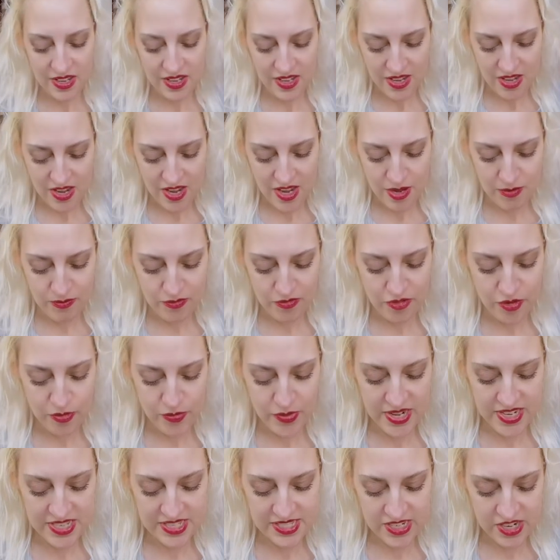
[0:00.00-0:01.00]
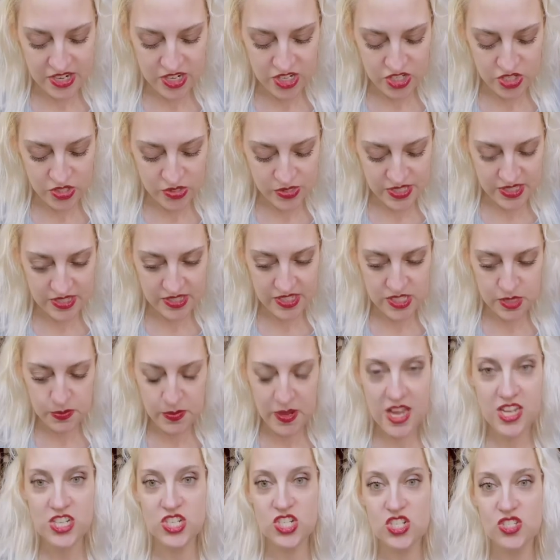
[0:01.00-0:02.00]
um, from when I started using these
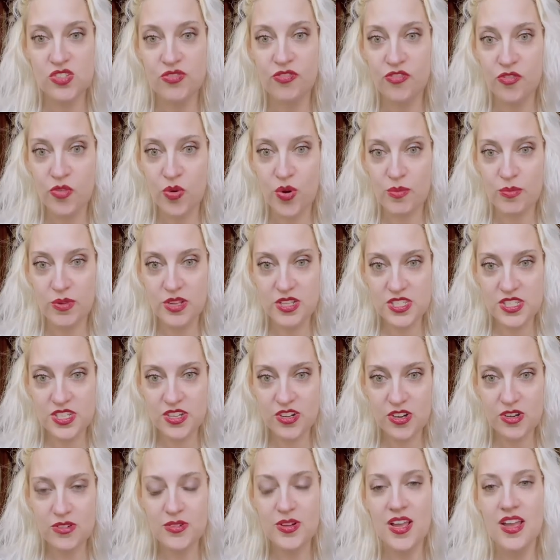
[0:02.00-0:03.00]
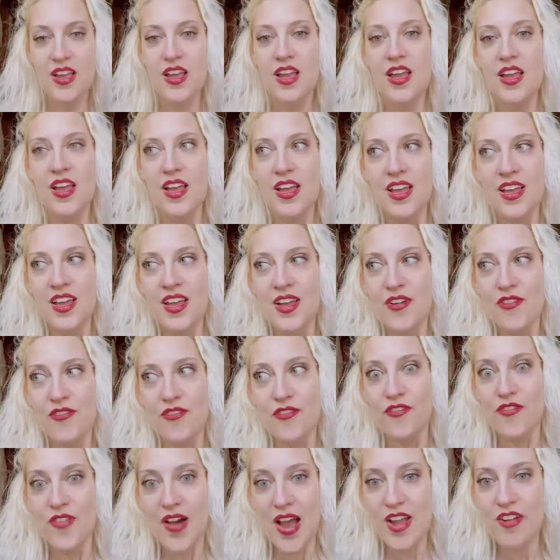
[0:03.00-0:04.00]
patches four months ago
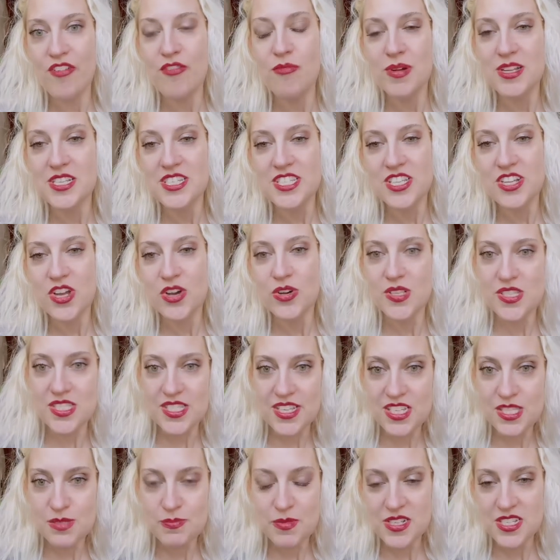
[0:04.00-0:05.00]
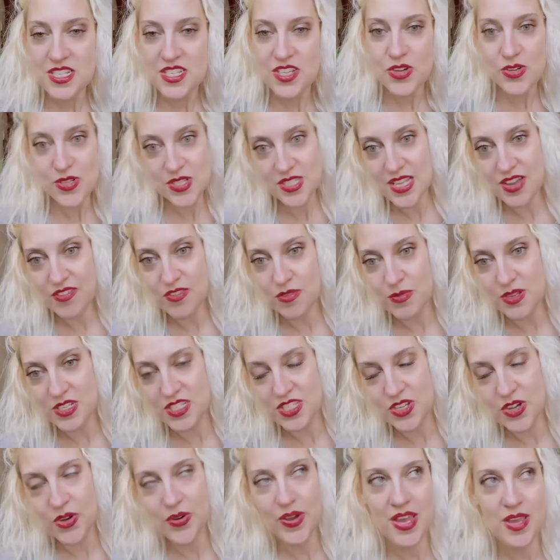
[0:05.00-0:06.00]
five months ago, six months ago, seven months
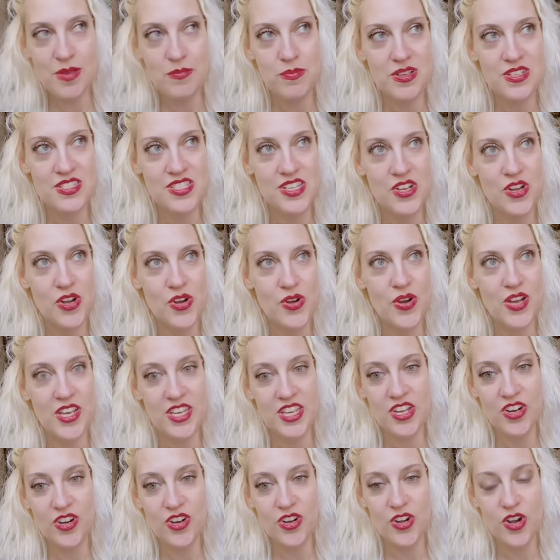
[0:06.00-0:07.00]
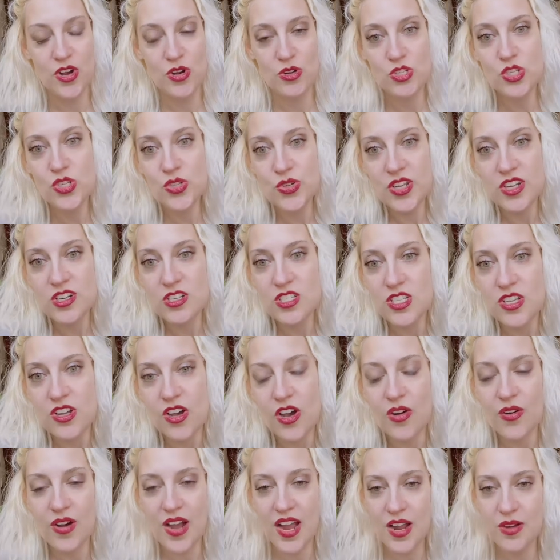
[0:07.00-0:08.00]
ago, eight months ago, a year ago, two years
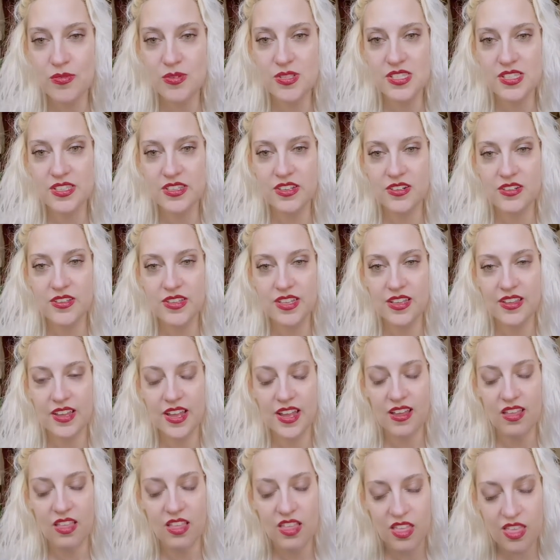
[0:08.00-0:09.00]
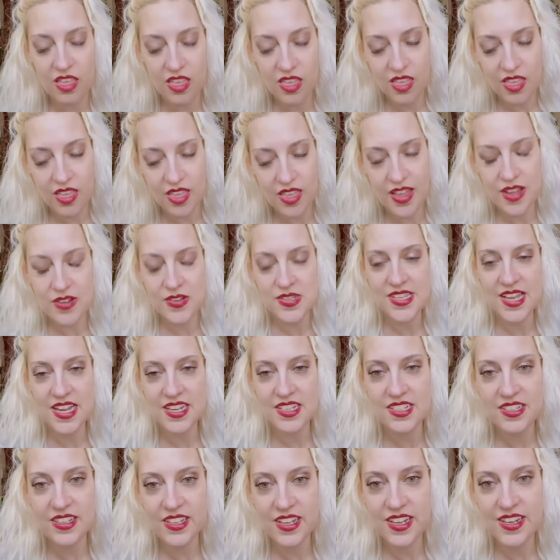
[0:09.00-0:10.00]
ago, I was literally like, I was
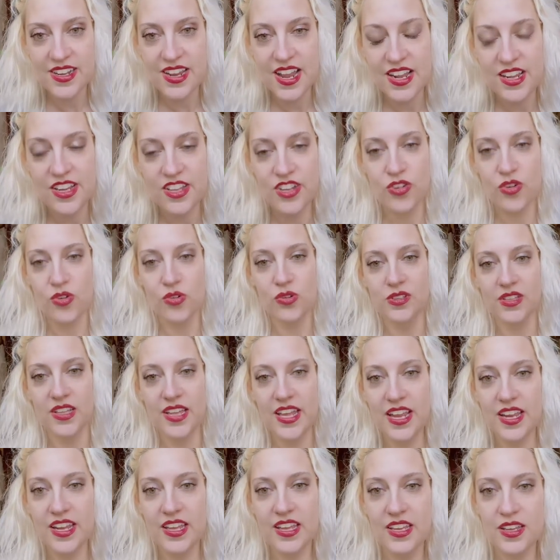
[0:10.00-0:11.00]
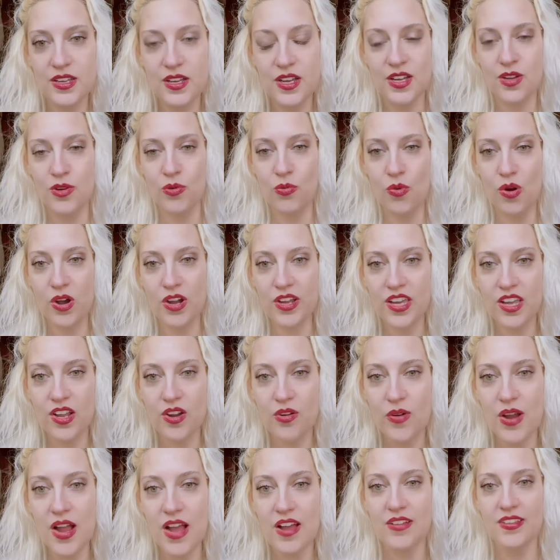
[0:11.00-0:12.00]
acting like a 90 year old lady walking
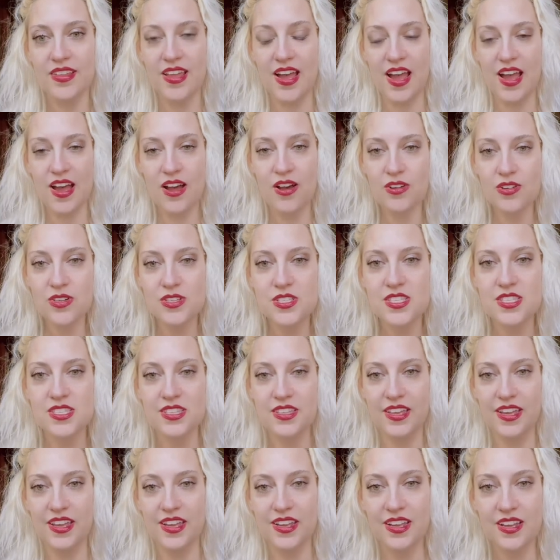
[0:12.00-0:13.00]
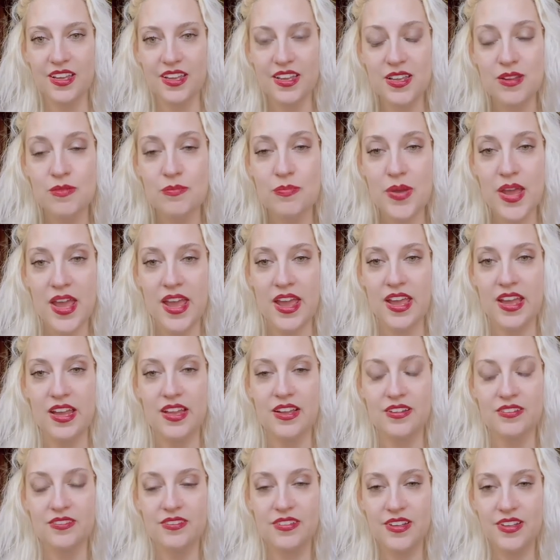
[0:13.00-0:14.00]
around the house, like in
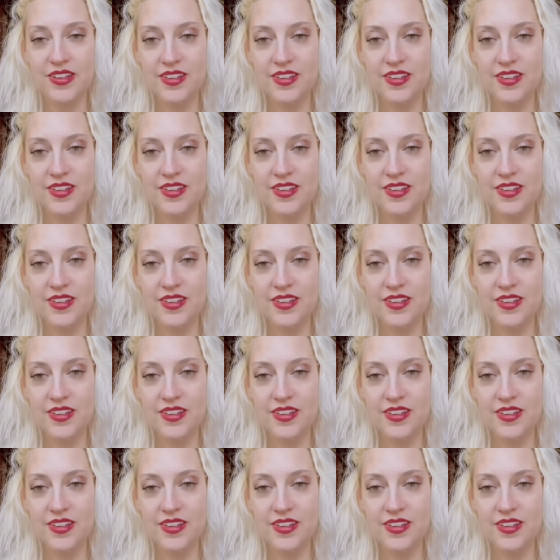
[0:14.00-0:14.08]
pain,